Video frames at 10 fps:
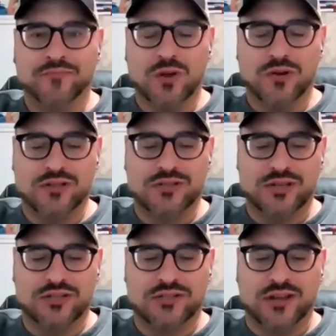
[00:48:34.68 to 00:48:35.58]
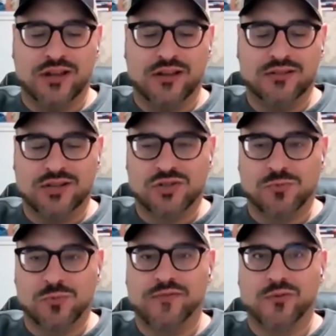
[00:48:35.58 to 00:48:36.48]
No, it's such a
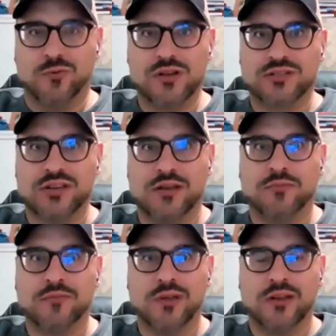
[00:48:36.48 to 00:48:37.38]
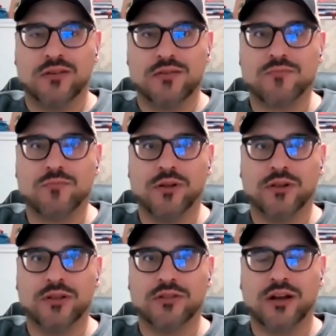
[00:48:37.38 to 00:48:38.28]
wonderful whiskey, and we've been
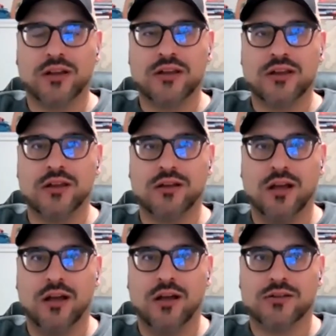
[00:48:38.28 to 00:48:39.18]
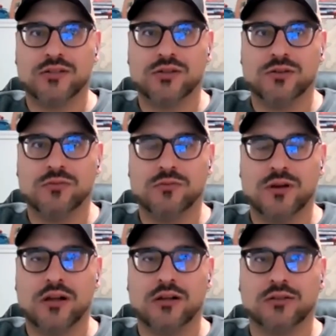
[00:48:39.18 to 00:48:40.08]
really lucky
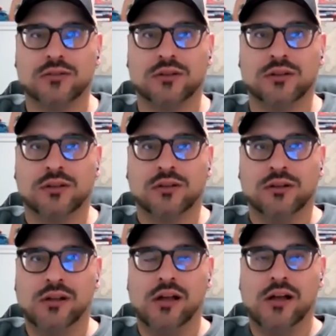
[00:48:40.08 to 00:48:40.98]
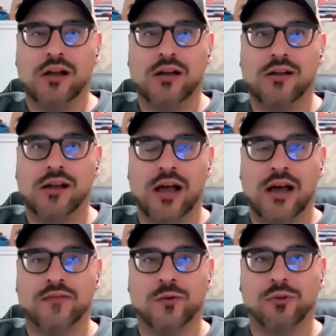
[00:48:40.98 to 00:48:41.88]
to
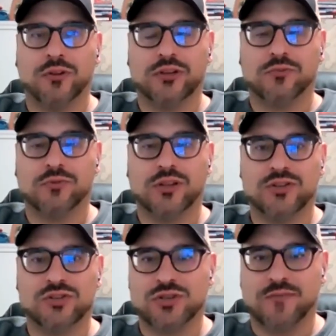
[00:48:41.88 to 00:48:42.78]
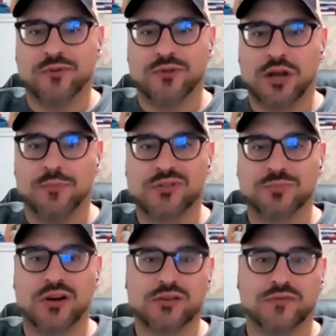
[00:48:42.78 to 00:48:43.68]
have a really good relationship with Compass
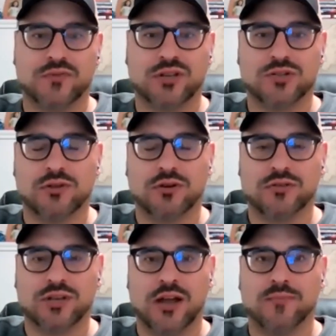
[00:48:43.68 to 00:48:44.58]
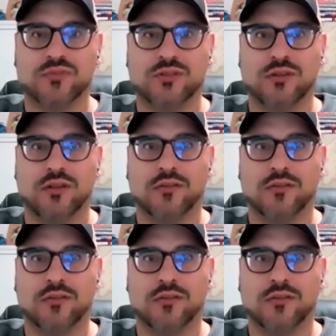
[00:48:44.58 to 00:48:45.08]
Box for such a long time, to